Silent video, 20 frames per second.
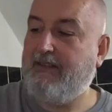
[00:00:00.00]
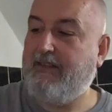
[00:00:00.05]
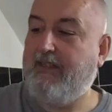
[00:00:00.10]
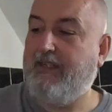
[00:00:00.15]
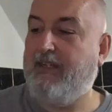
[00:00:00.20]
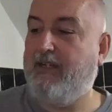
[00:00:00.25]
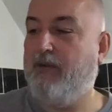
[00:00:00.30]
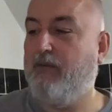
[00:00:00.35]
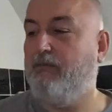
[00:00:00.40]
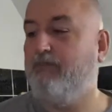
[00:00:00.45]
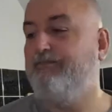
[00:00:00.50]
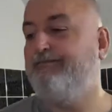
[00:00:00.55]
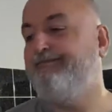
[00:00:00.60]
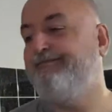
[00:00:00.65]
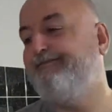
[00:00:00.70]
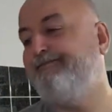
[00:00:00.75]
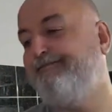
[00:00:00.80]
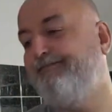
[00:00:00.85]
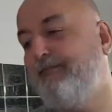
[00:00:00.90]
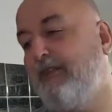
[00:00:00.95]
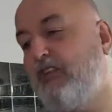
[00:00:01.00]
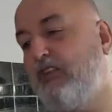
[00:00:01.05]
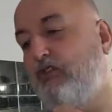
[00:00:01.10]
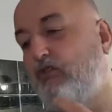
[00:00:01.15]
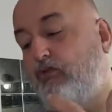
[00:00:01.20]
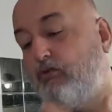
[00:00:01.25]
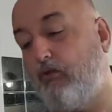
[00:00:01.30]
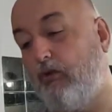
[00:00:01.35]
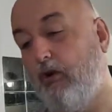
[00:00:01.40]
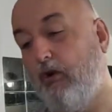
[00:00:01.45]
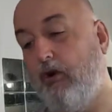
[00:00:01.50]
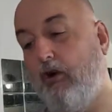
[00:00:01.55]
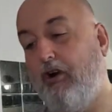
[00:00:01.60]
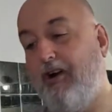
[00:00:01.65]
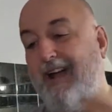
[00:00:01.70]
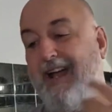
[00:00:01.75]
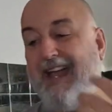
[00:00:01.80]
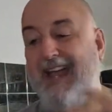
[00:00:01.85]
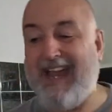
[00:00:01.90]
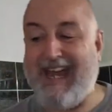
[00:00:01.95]
you know,
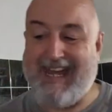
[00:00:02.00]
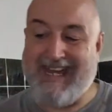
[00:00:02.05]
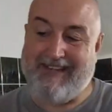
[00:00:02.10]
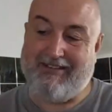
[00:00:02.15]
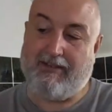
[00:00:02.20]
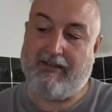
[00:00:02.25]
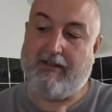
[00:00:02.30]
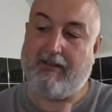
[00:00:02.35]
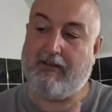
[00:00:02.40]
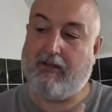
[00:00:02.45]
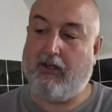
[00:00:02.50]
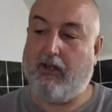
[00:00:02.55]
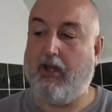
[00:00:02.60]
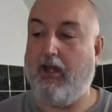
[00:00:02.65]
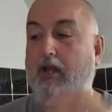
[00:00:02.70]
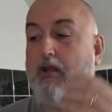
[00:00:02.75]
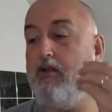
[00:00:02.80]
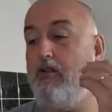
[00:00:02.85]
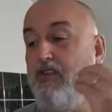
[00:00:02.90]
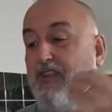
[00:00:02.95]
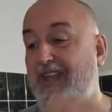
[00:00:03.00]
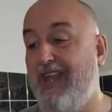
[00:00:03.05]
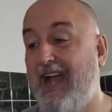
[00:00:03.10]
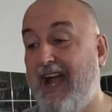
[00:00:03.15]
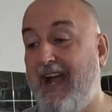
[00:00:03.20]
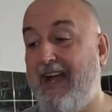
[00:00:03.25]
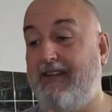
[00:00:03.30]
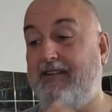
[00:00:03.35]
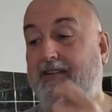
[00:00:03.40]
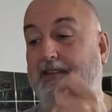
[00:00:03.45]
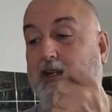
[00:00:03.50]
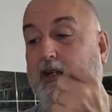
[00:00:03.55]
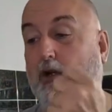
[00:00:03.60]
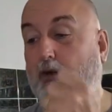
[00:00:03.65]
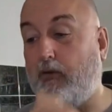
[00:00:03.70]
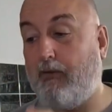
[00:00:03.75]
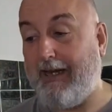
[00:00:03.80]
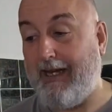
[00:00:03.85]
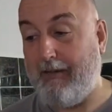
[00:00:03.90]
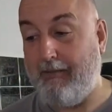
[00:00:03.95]
straw haze color, nice
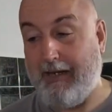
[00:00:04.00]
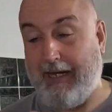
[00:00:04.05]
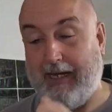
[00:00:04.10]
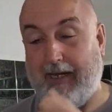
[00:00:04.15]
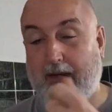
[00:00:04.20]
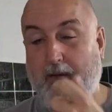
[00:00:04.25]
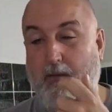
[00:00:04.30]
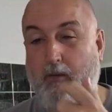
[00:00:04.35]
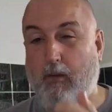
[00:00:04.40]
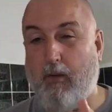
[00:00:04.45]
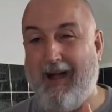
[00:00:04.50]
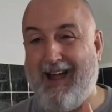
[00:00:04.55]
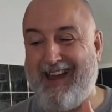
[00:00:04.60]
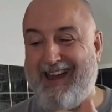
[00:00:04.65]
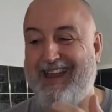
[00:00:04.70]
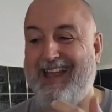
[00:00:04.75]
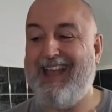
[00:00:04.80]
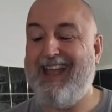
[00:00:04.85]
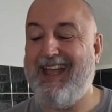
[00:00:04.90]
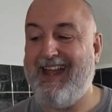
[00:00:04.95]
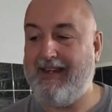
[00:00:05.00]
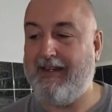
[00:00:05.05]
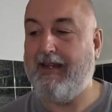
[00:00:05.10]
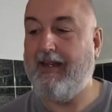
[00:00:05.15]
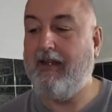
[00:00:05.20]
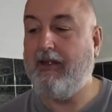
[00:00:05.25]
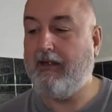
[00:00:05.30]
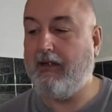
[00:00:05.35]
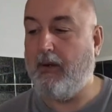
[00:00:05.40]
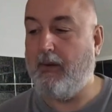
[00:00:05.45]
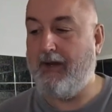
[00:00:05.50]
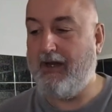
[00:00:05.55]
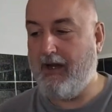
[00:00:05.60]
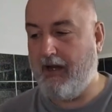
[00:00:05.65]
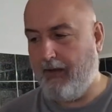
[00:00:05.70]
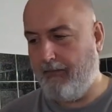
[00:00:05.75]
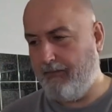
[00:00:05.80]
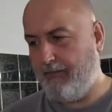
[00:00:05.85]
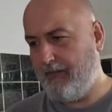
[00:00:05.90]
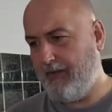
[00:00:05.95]
creamy white head going
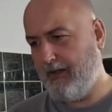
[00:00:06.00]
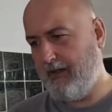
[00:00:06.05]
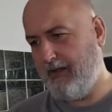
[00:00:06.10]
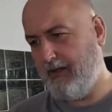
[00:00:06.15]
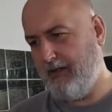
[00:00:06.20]
on.